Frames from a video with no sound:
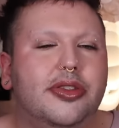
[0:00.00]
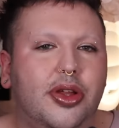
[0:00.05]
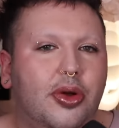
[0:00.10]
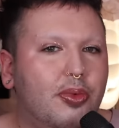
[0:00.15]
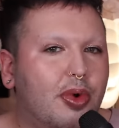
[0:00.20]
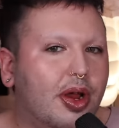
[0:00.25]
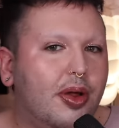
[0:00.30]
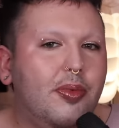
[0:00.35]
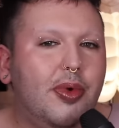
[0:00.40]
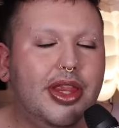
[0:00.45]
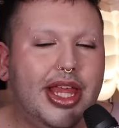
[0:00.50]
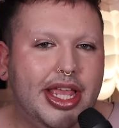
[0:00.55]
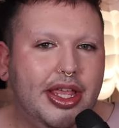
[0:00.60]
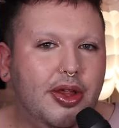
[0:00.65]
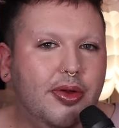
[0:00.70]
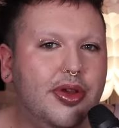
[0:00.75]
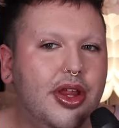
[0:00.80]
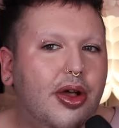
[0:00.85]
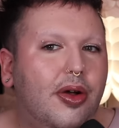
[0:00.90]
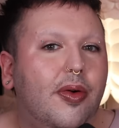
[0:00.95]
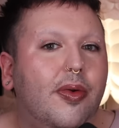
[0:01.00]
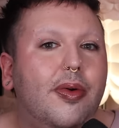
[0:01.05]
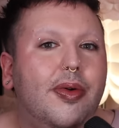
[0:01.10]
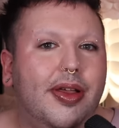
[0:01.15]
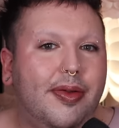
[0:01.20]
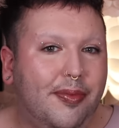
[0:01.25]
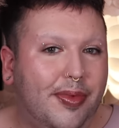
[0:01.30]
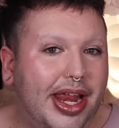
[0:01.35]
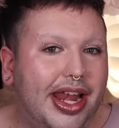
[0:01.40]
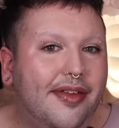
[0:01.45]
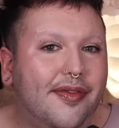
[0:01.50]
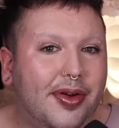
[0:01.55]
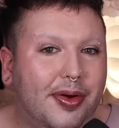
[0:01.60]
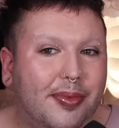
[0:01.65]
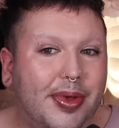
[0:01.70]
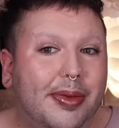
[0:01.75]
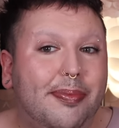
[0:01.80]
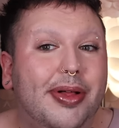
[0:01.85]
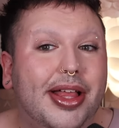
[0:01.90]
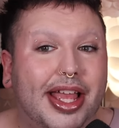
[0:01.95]
Don't worry, we'll let you know whenever
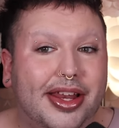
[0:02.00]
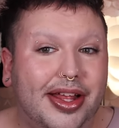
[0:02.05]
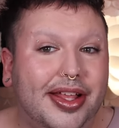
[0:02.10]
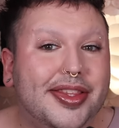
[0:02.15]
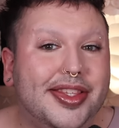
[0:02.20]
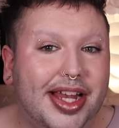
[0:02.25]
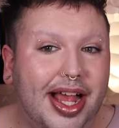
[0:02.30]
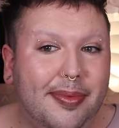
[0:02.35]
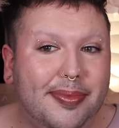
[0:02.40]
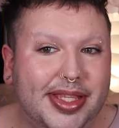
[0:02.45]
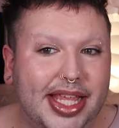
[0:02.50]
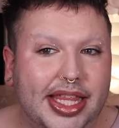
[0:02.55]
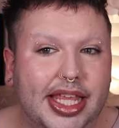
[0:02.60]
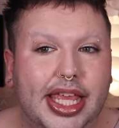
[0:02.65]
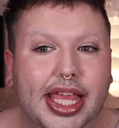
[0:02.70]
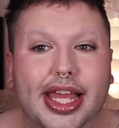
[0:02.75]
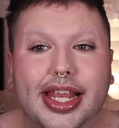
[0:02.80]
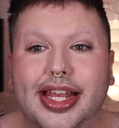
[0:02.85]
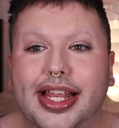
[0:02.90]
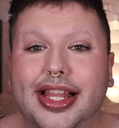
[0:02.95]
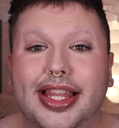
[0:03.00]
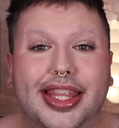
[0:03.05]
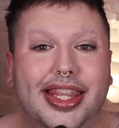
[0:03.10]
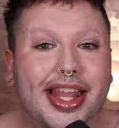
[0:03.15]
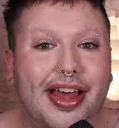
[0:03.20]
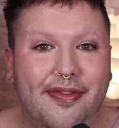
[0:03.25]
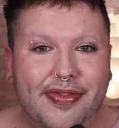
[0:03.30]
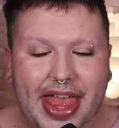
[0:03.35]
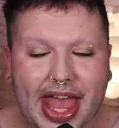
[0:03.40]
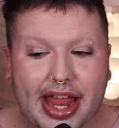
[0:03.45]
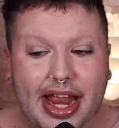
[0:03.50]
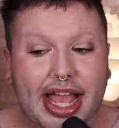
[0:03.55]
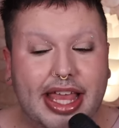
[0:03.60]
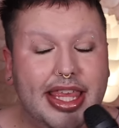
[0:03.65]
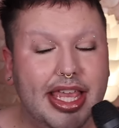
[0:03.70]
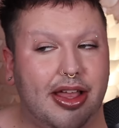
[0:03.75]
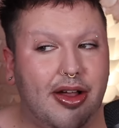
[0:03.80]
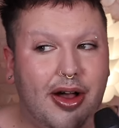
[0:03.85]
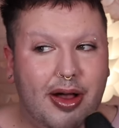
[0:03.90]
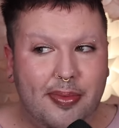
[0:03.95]
we plan on stop selling it. Love that. I
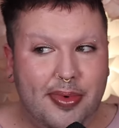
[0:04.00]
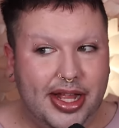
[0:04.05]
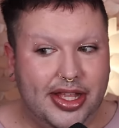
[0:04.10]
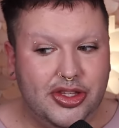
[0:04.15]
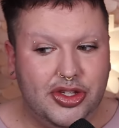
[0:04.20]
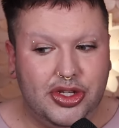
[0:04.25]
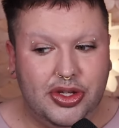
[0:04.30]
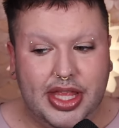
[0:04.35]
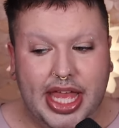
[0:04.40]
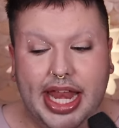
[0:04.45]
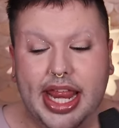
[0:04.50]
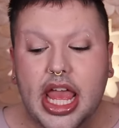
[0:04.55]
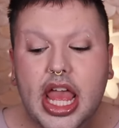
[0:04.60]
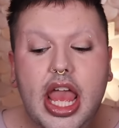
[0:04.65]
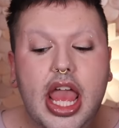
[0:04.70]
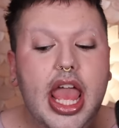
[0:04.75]
think all brands should do that.